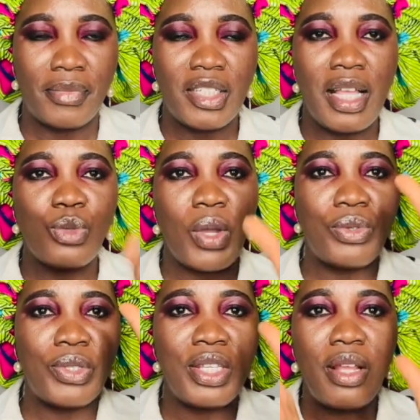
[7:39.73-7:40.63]
That's why you
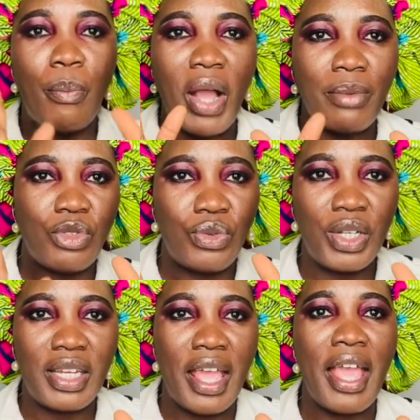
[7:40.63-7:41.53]
see the palm tree
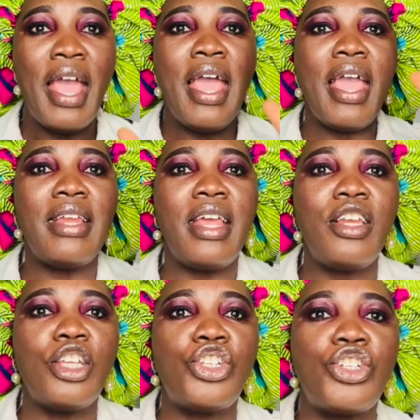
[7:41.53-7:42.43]
there. And then
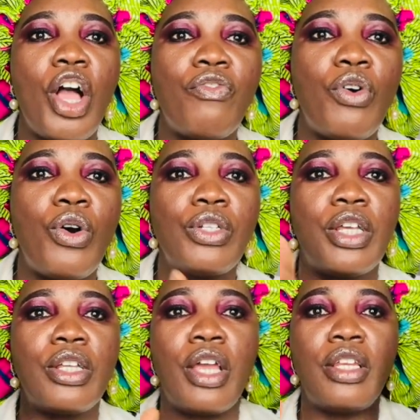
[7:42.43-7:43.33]
the shovel
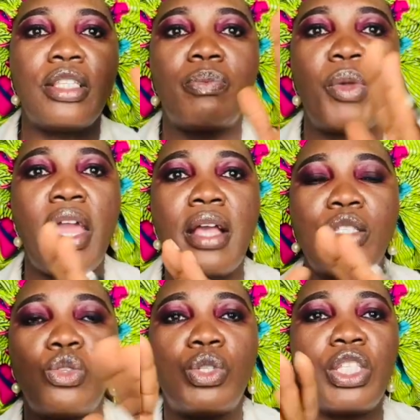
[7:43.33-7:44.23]
and the spears
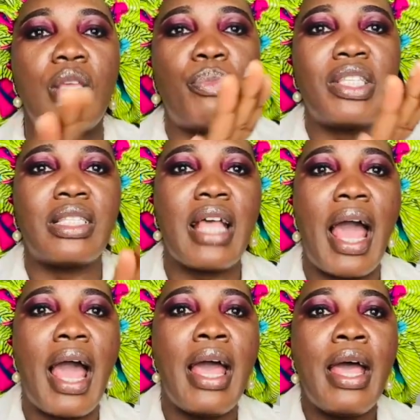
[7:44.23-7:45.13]
you see
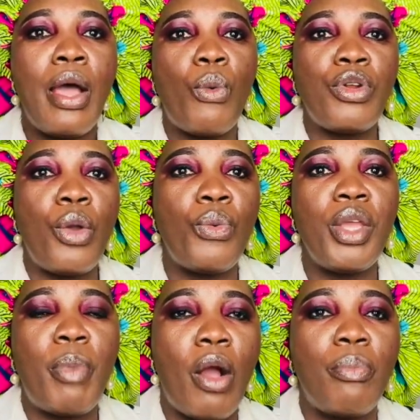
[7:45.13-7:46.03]
beside with the
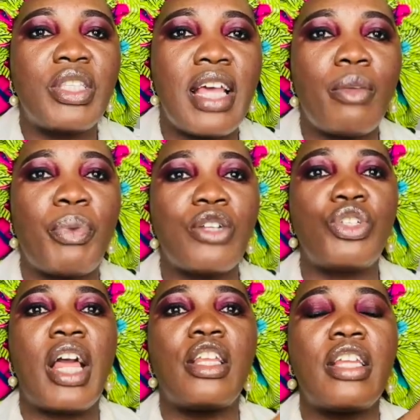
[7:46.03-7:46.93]
wheelbarrow beside the palm tree,
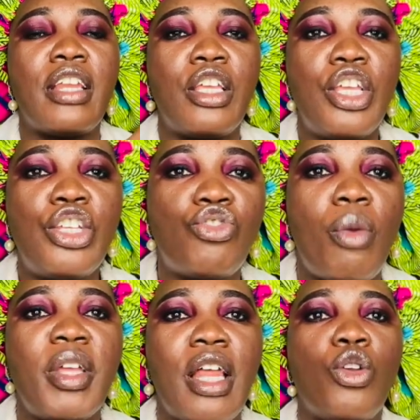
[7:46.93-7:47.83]
that the
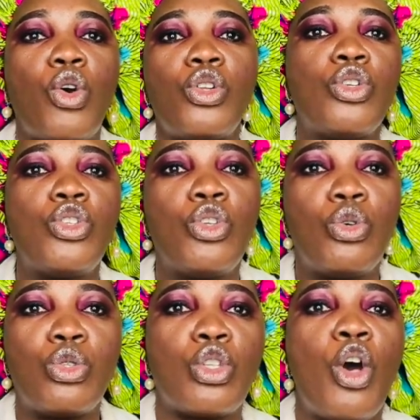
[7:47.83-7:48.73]
instrument that they're going to
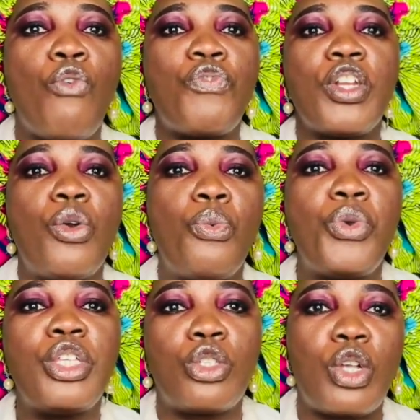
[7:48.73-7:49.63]
use for the
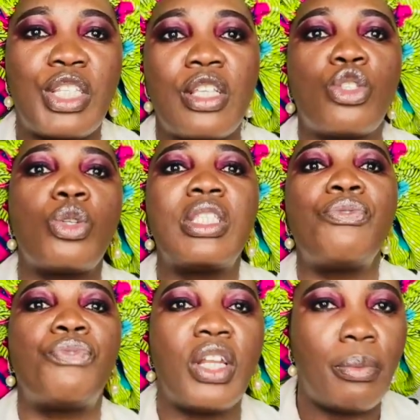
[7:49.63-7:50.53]
resources to
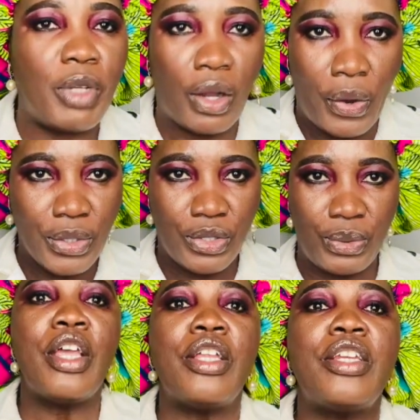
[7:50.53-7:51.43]
develop the
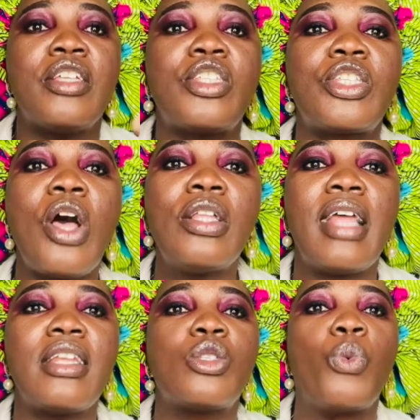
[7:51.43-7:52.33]
country. The sun
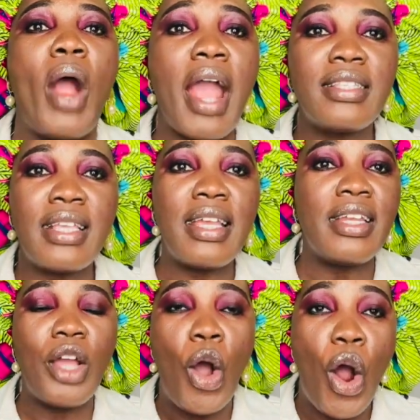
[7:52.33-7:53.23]
that is rising in
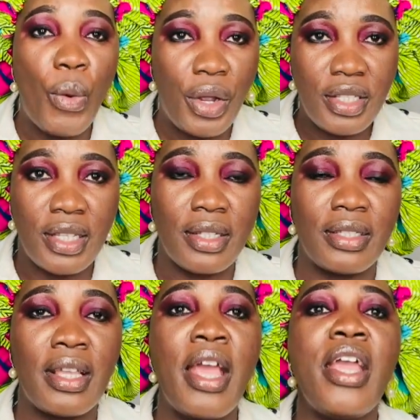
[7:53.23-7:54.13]
the
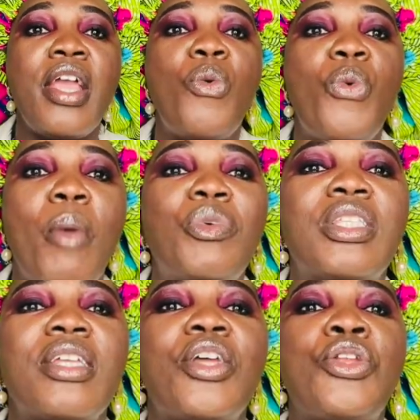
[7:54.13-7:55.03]
horizon, it
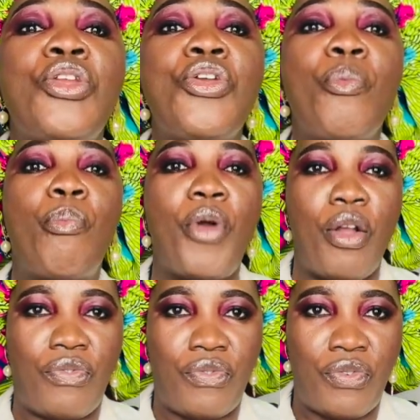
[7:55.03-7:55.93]
represents the new
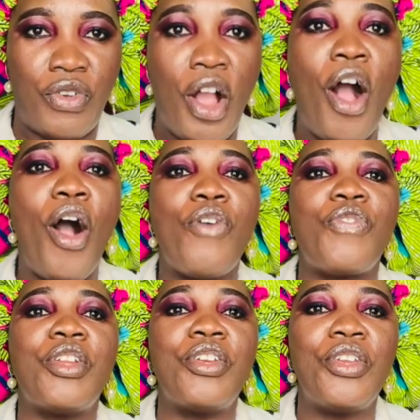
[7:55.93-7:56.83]
birth of
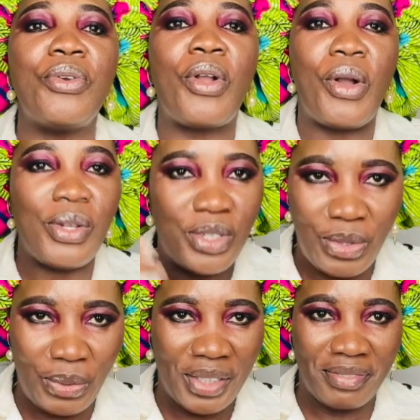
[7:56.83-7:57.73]
a new
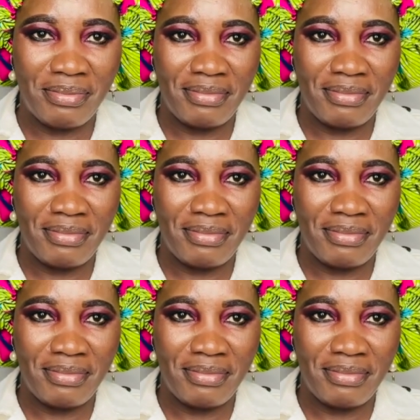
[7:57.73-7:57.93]
country.